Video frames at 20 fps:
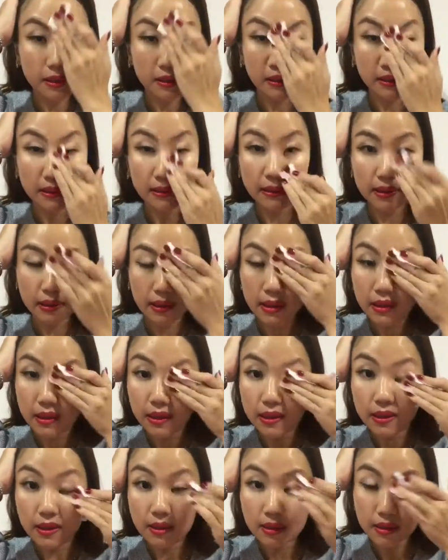Okay.
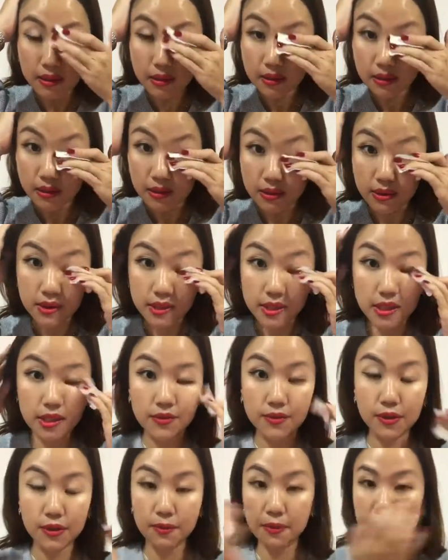So
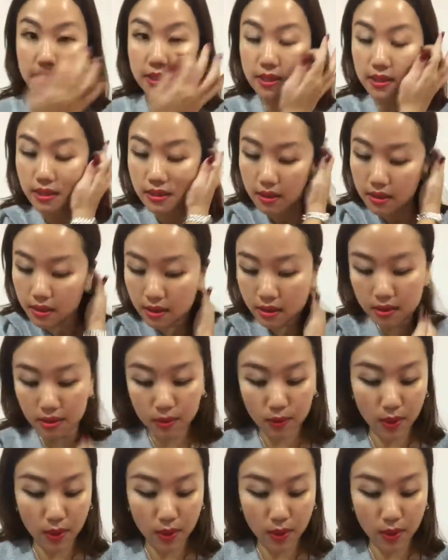just few pieces.